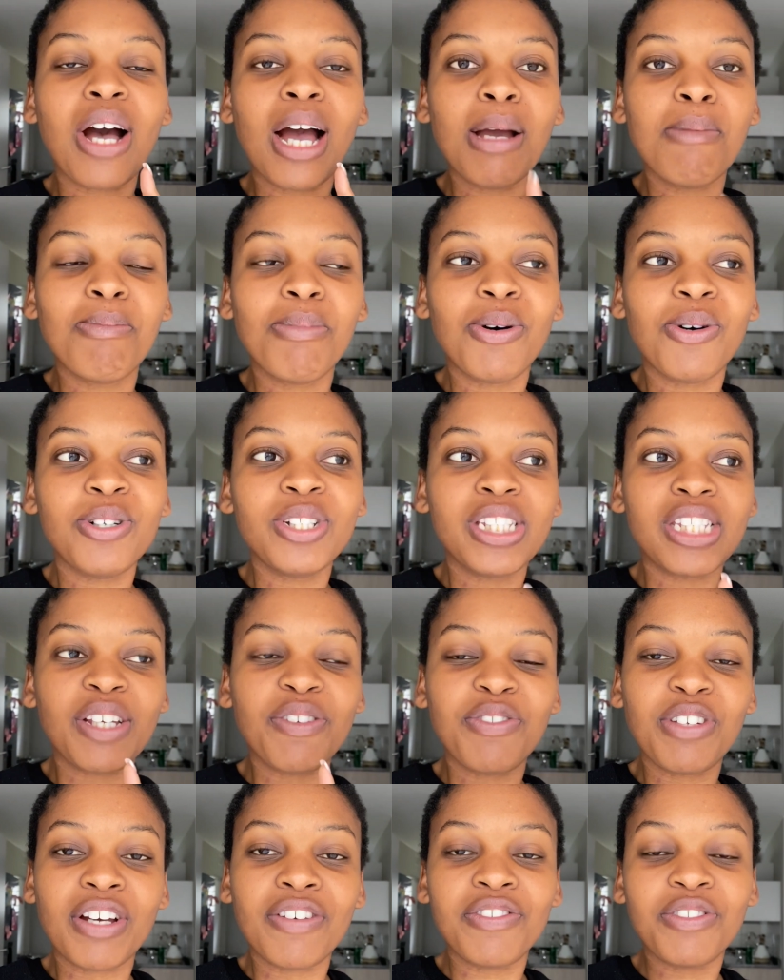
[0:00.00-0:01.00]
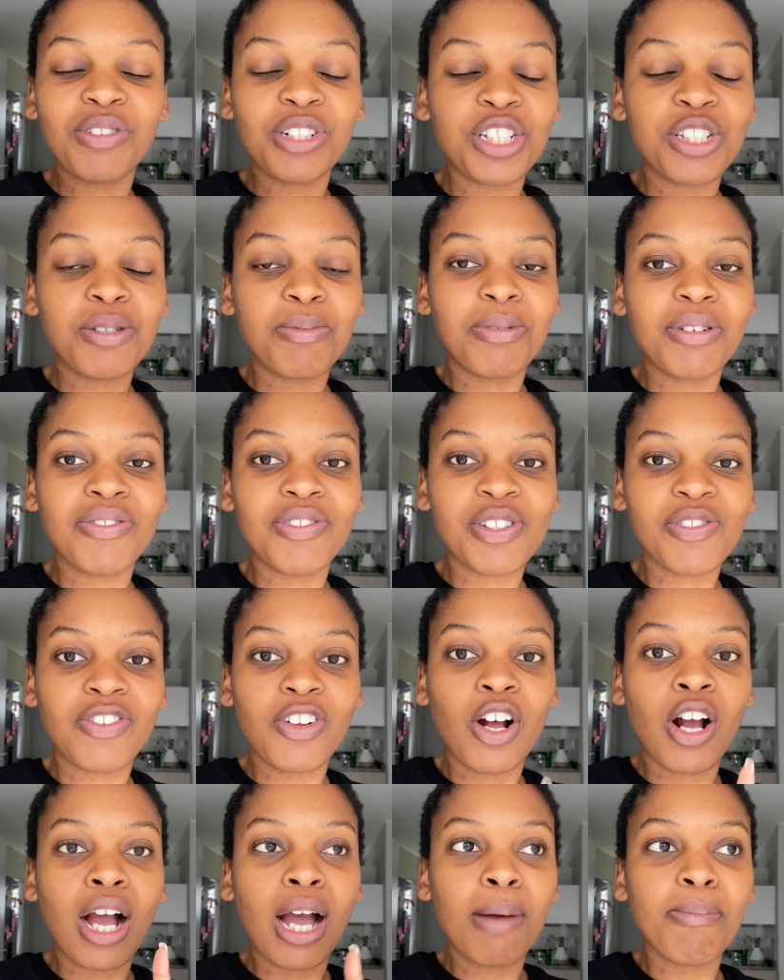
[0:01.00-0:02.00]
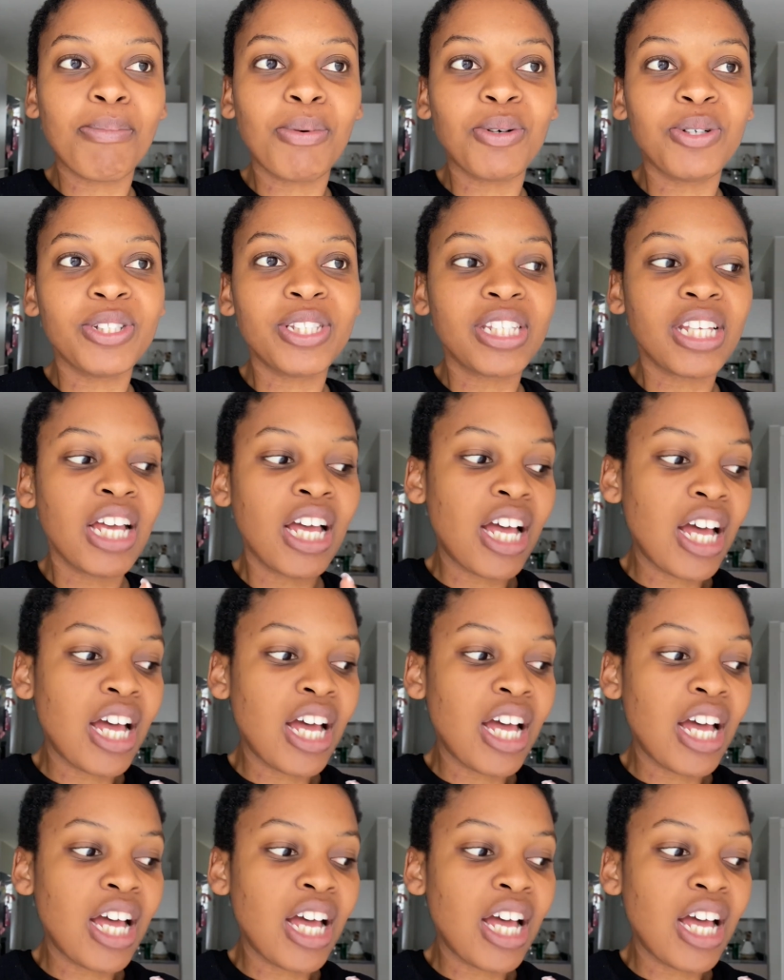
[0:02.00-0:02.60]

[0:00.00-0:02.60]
I bought, if you haven't watched the previous vlog, I bought